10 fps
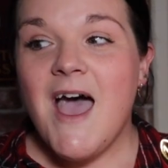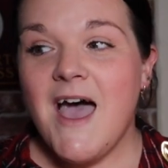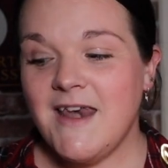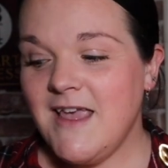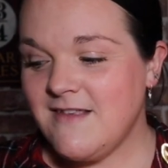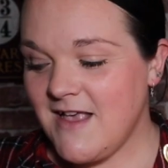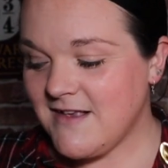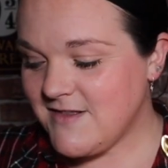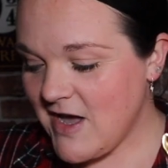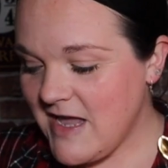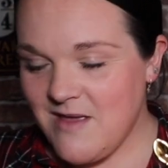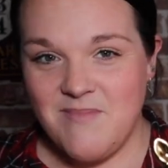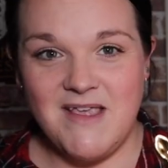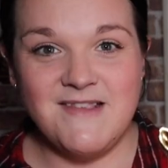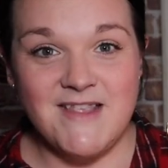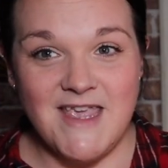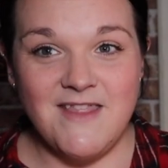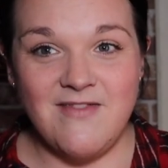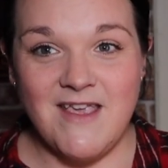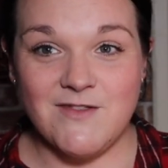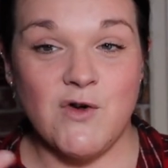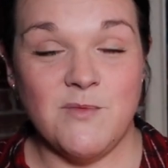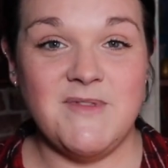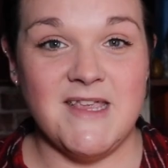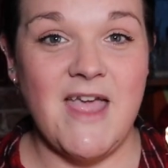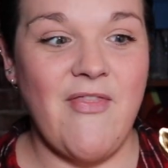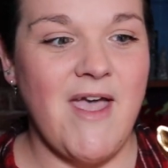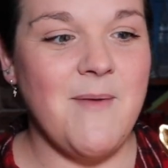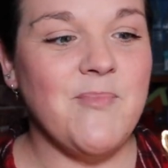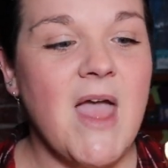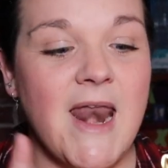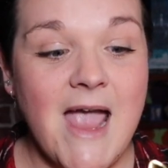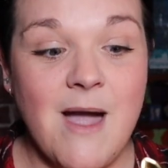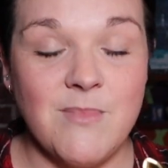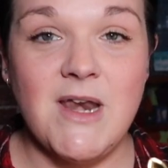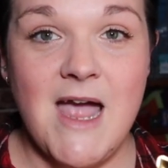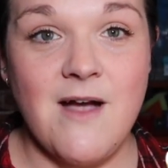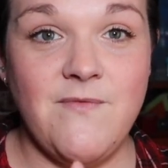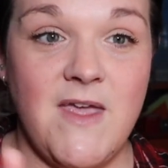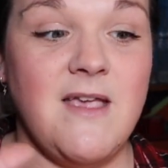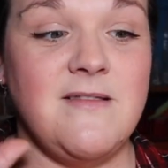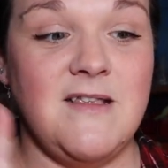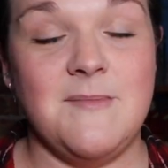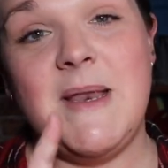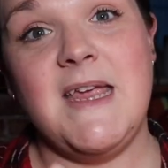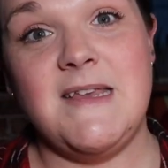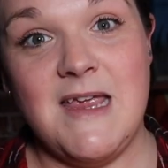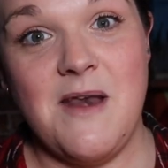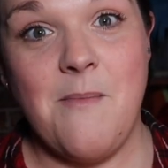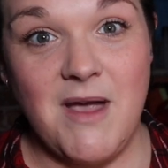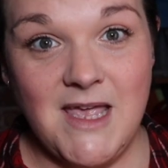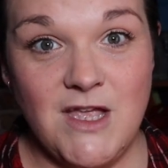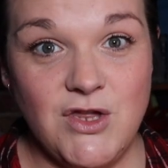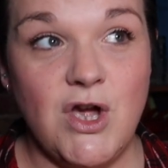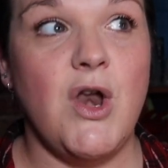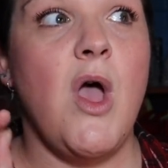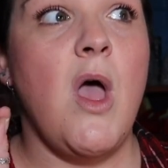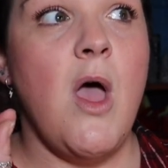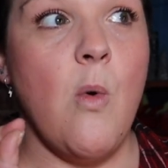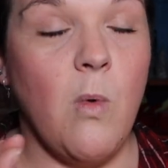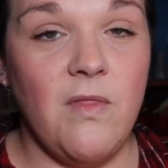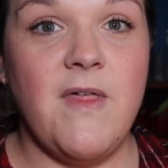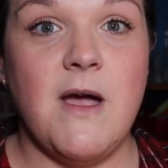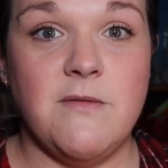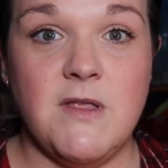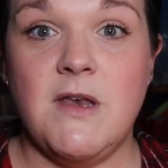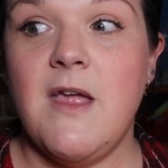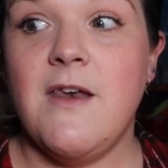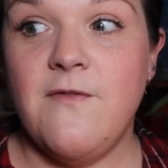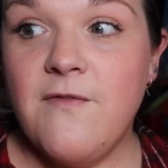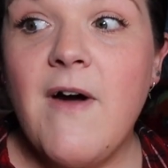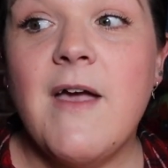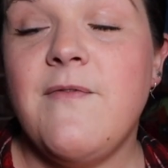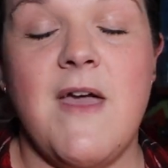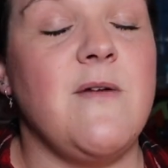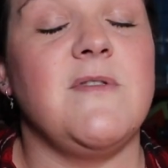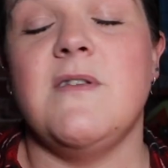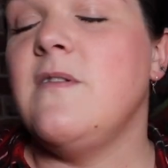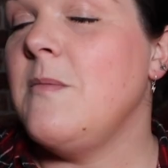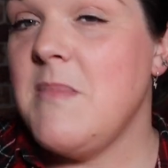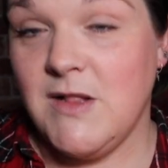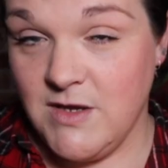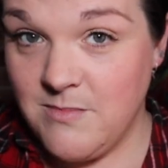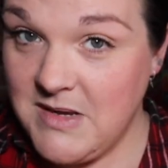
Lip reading: And it is exciting me seeing this come together. And I am going to have this displayed in my kitchen 1,000 and 5,000 and million